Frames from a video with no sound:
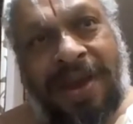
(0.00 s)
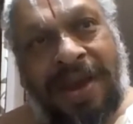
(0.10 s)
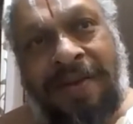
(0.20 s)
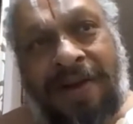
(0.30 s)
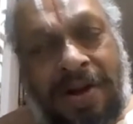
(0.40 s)

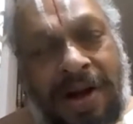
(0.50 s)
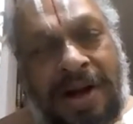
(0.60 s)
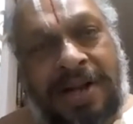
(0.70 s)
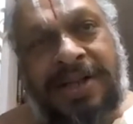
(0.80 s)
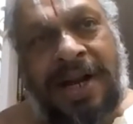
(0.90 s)
given to
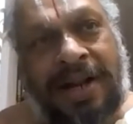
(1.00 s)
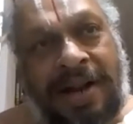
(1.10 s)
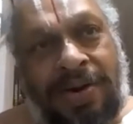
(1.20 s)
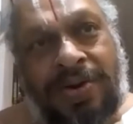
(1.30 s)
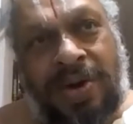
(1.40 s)
understand
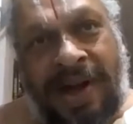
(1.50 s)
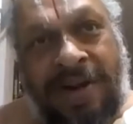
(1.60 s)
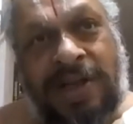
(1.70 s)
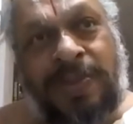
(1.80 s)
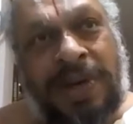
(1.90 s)
that you should
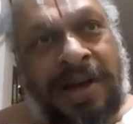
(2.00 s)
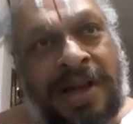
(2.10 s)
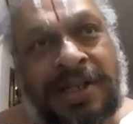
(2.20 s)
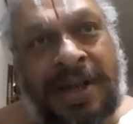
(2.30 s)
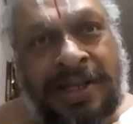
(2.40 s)
never
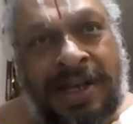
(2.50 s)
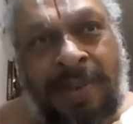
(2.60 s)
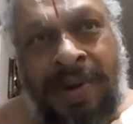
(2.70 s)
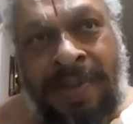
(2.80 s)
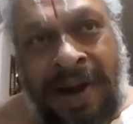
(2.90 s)
skip
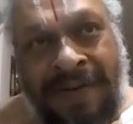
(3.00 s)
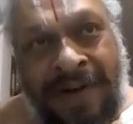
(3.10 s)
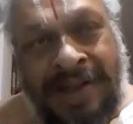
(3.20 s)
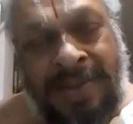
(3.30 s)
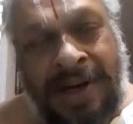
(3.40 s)
a
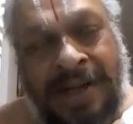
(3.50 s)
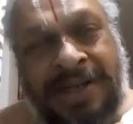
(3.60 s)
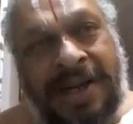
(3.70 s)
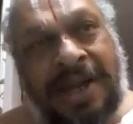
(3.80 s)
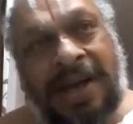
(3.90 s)
breakfast
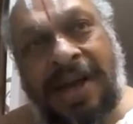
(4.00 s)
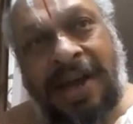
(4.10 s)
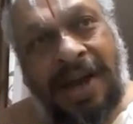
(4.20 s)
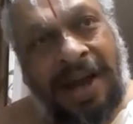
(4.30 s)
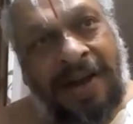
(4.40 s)
because
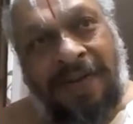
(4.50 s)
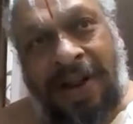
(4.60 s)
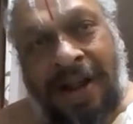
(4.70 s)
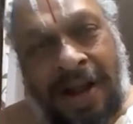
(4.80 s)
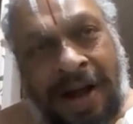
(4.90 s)
it
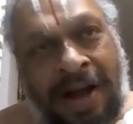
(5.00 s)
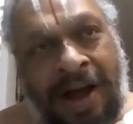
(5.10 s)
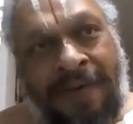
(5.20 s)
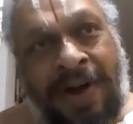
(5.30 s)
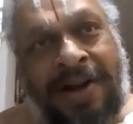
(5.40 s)
will
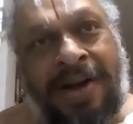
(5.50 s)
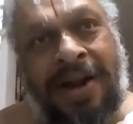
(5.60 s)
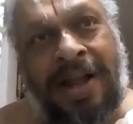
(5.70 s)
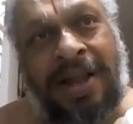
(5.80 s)
affect your health.